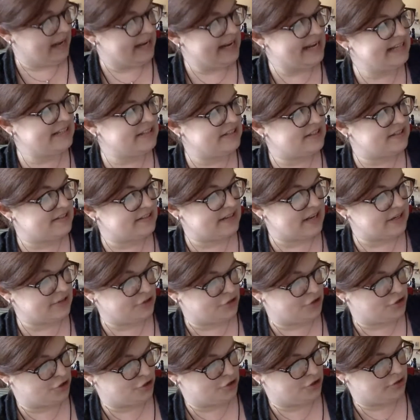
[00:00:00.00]
In
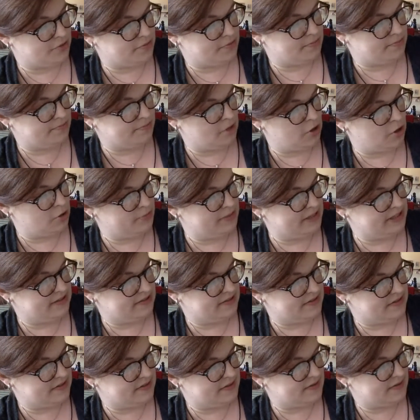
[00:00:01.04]
such
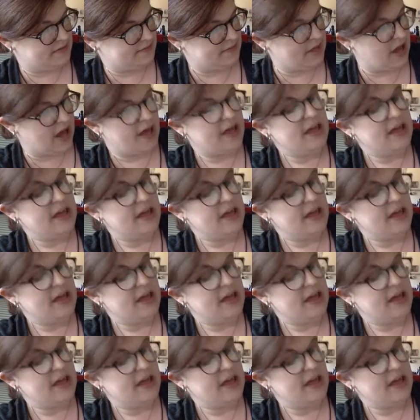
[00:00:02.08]
moments,